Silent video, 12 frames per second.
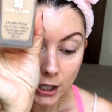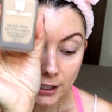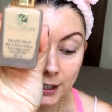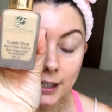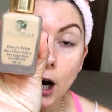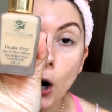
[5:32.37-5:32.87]

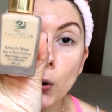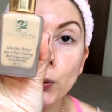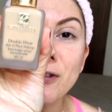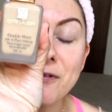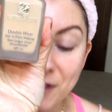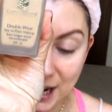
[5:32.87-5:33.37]
Ye
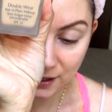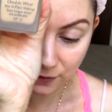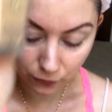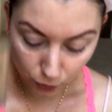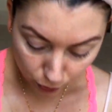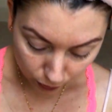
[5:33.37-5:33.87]
old
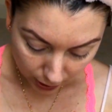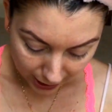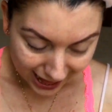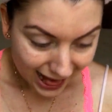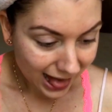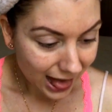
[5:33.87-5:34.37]
faithful.
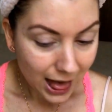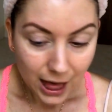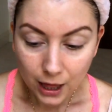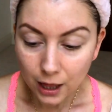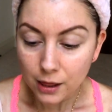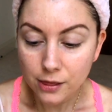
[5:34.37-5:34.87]

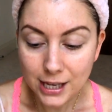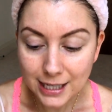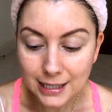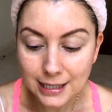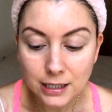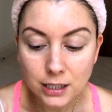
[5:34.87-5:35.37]

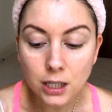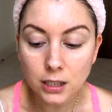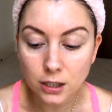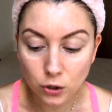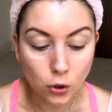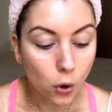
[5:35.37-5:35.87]
This
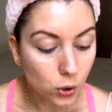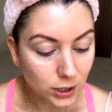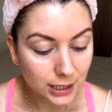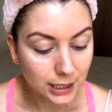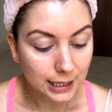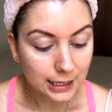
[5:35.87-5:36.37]
does
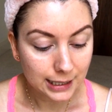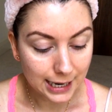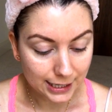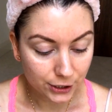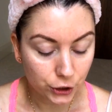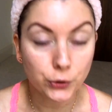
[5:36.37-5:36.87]
not
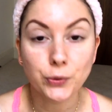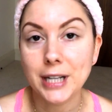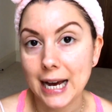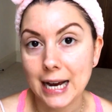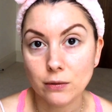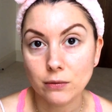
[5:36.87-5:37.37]
let you
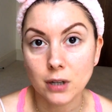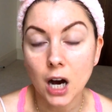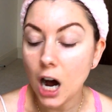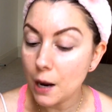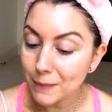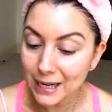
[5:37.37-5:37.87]
down.
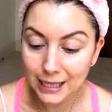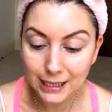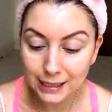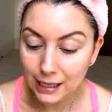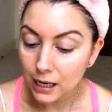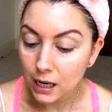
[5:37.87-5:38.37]
I
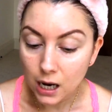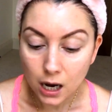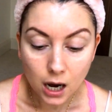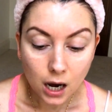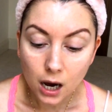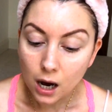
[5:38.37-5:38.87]
mean,
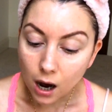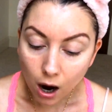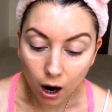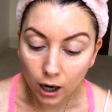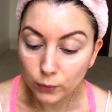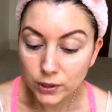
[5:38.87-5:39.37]

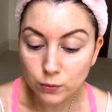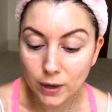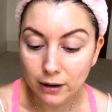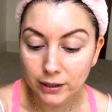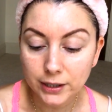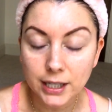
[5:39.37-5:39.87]
I was
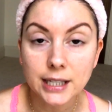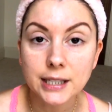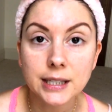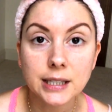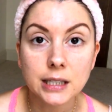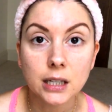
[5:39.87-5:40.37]
wearing
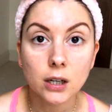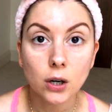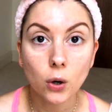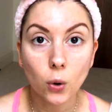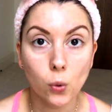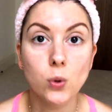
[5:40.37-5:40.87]
this
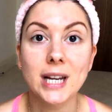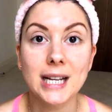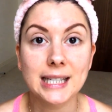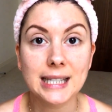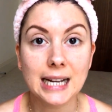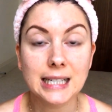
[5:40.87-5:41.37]
all
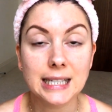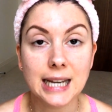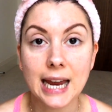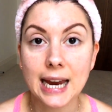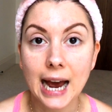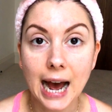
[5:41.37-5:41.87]
day
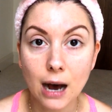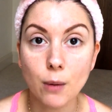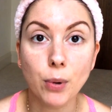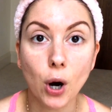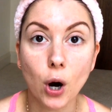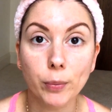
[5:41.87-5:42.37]
Saturday
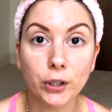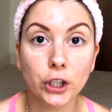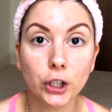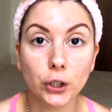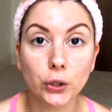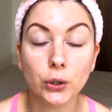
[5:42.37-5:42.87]
at a
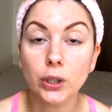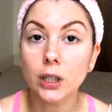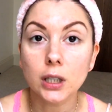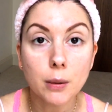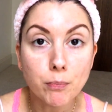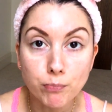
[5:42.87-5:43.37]
barbecue,
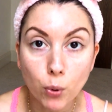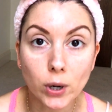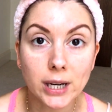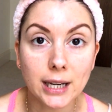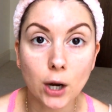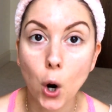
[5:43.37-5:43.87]

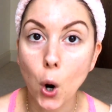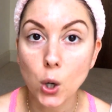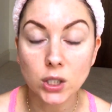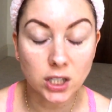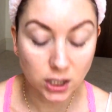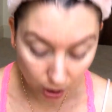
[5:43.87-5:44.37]
boiling
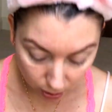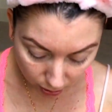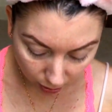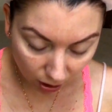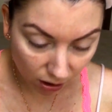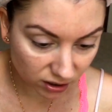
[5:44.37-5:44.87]
hot,
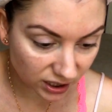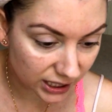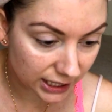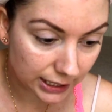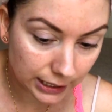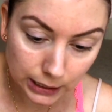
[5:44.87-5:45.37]

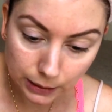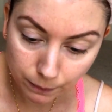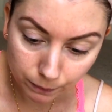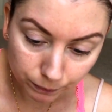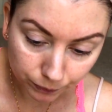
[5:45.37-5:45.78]
sunglasses.